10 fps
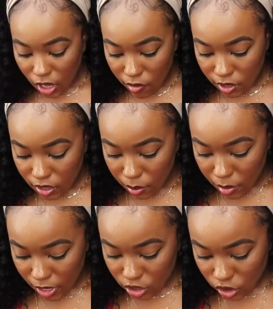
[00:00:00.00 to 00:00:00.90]
have any that
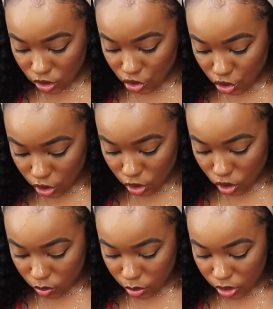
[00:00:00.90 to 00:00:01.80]
match this
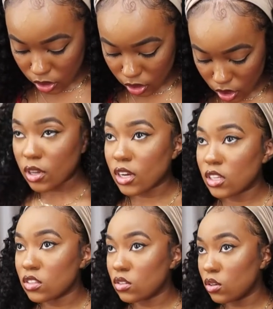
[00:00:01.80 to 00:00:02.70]
shirt but i got
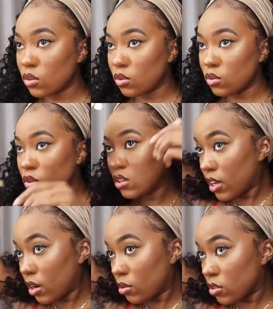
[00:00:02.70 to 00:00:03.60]
these gold
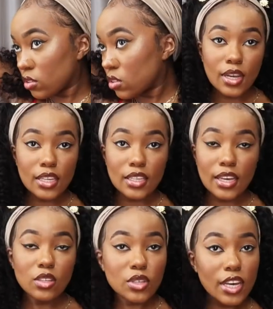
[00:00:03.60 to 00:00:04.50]
flowers like
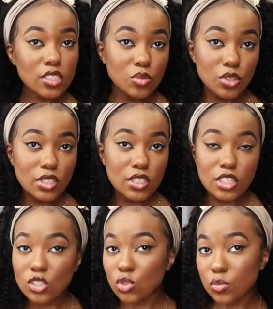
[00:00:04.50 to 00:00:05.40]
that you can add some little
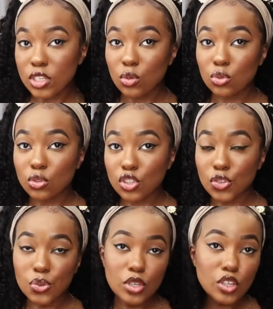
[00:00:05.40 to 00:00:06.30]
accessories make it real
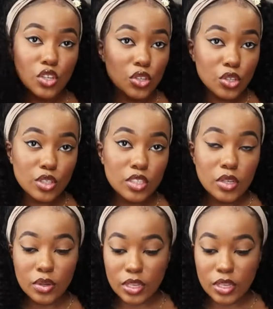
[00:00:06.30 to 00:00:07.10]
cute and girly